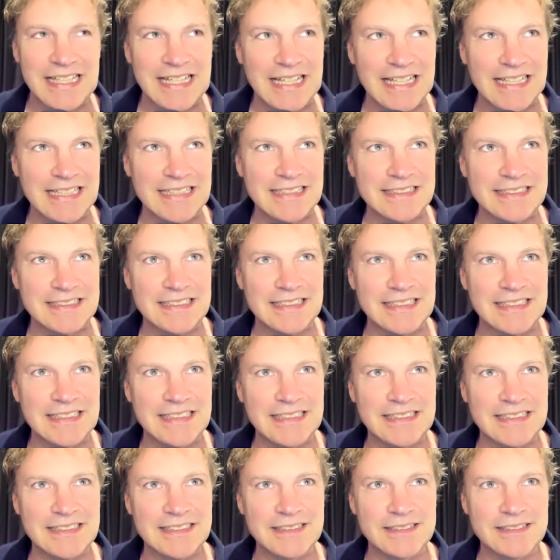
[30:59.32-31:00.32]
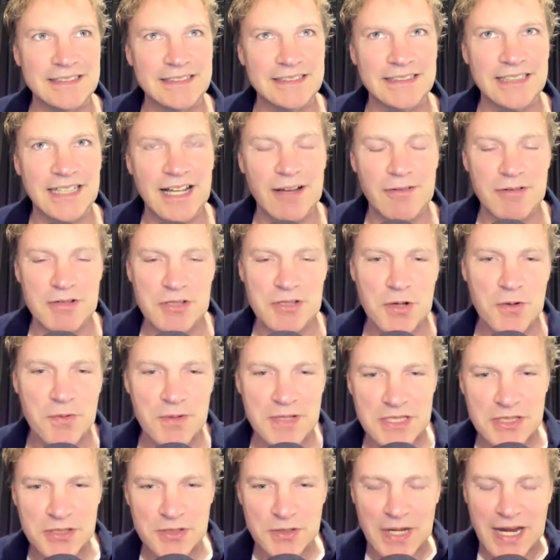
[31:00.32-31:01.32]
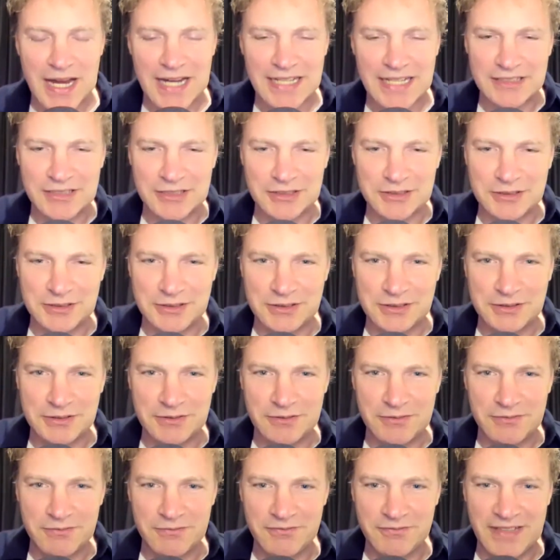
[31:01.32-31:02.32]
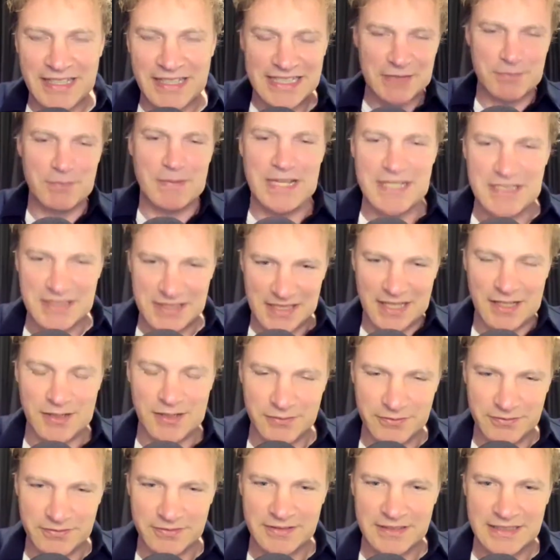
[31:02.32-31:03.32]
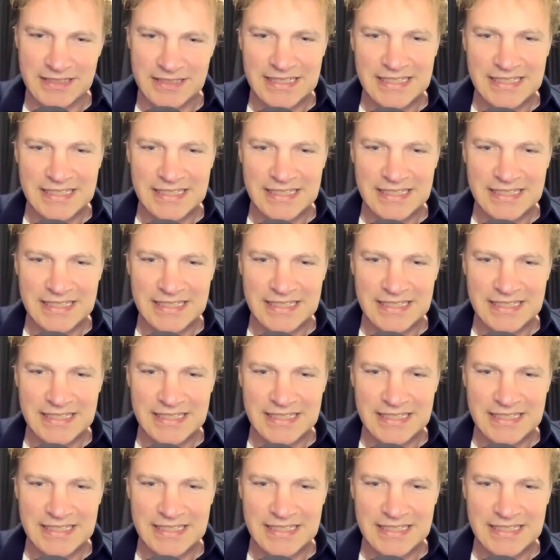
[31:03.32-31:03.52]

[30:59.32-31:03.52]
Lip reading: and I was always trying to fix myself.